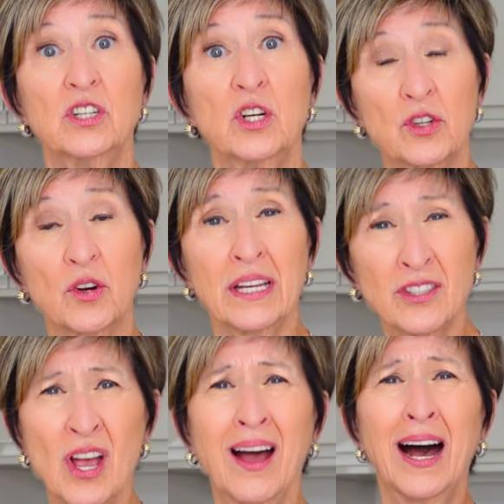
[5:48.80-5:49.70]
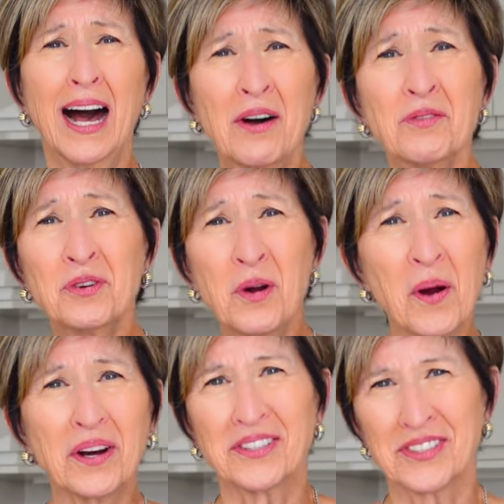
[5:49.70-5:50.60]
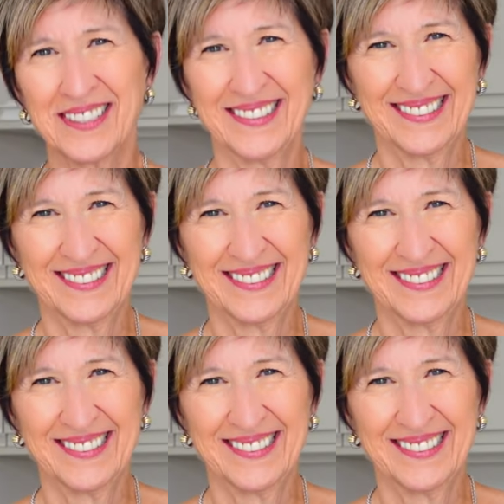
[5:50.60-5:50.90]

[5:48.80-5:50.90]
and nutrients? Of course.